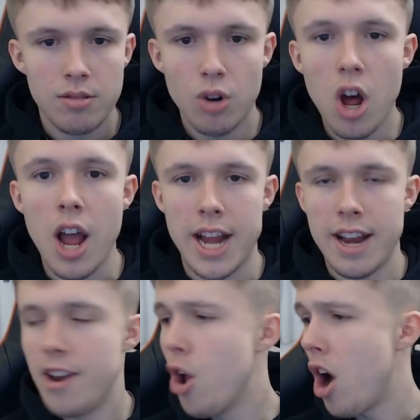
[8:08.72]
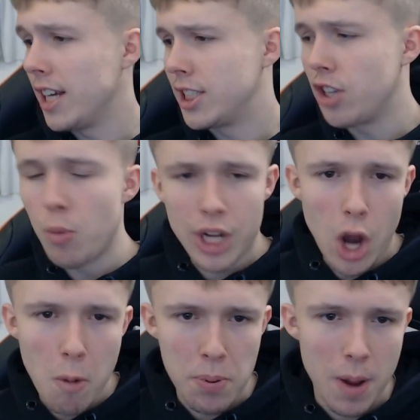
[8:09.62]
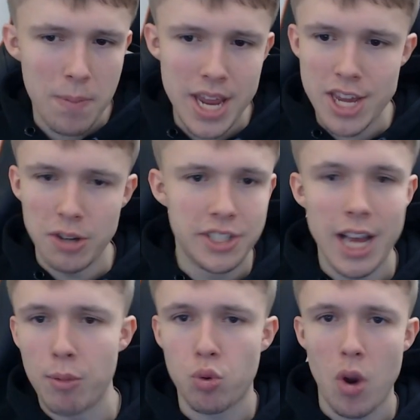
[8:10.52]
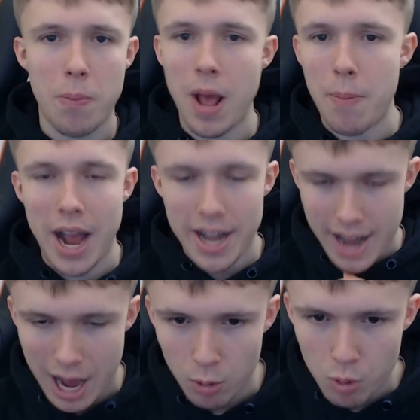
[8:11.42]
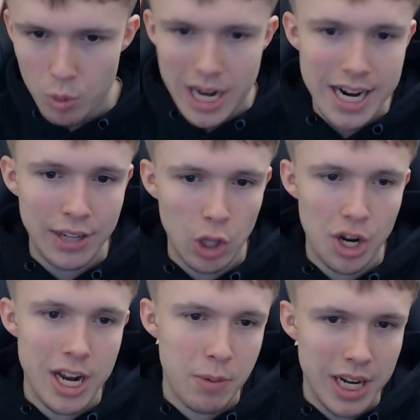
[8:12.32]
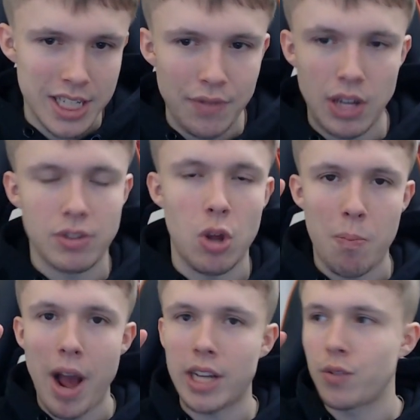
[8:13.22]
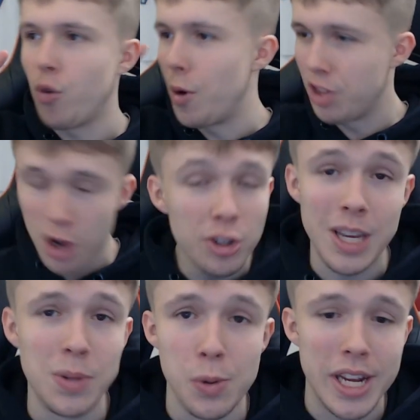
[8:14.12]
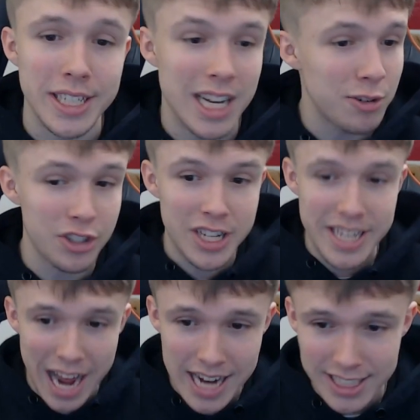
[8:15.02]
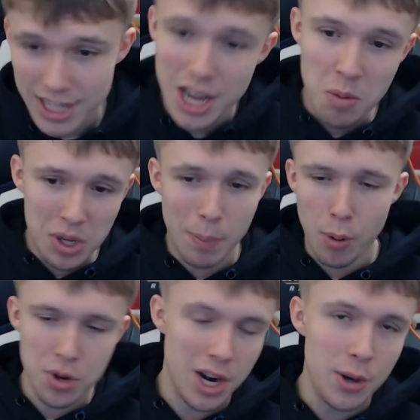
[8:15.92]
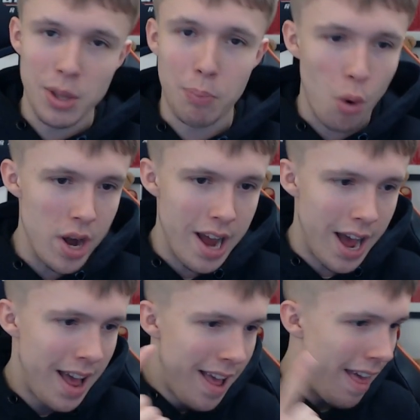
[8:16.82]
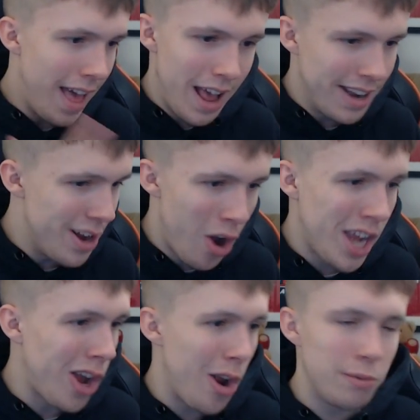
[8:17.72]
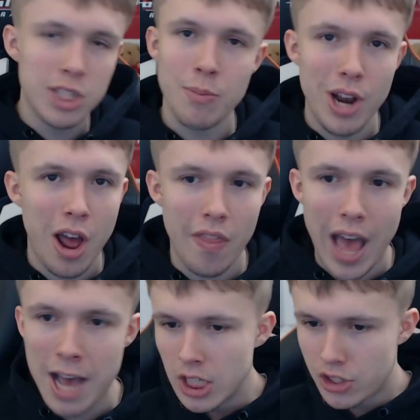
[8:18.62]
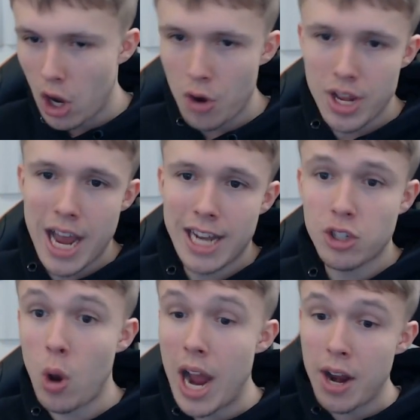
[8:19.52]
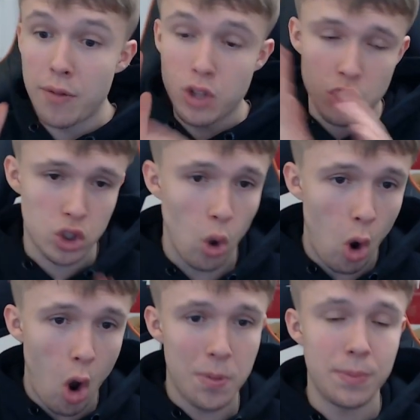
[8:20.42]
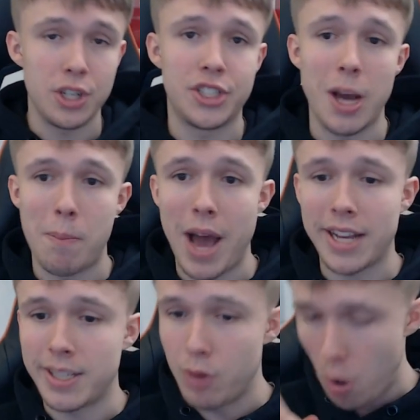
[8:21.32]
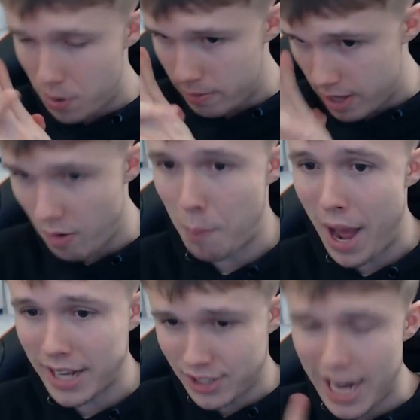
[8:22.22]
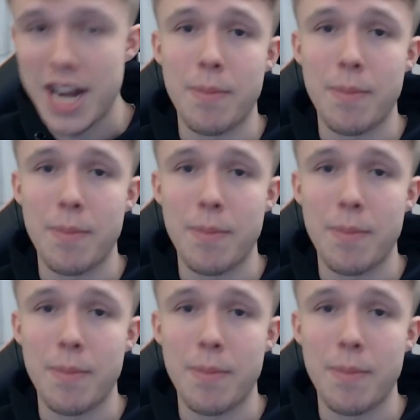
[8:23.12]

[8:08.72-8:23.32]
Right, nice. So we're going to open up the UCL 3-player pack now. We'll get that done, and then we're going to save the other 2 packs for when the new team of the week is out, just in case we could pull, you know, De Bruyne, Nine Golem, someone like that. So, yeah, let's go ahead over to the store, open up the UCL packs, then we'll open up the other packs in a